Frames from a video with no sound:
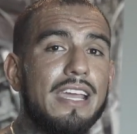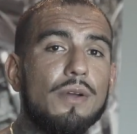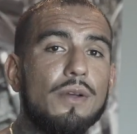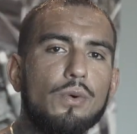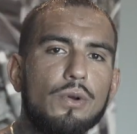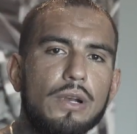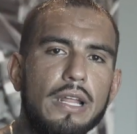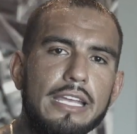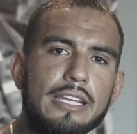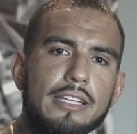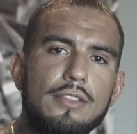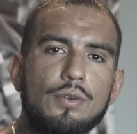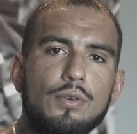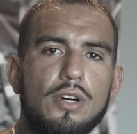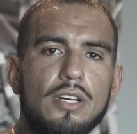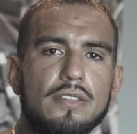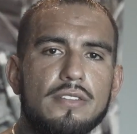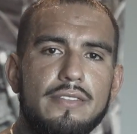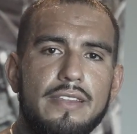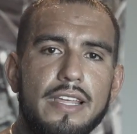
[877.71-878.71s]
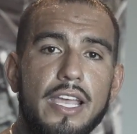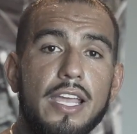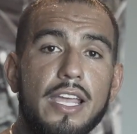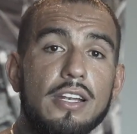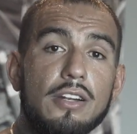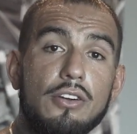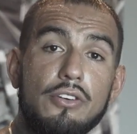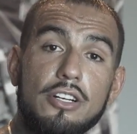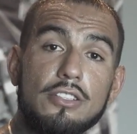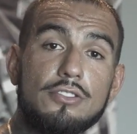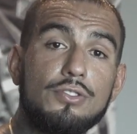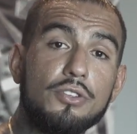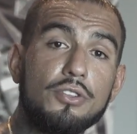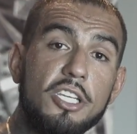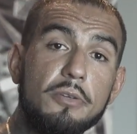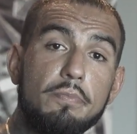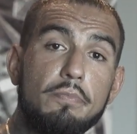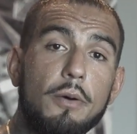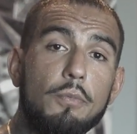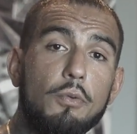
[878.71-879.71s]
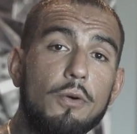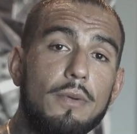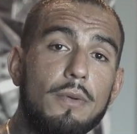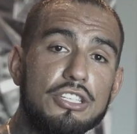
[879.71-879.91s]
and what I eat throughout the day in order to keep up with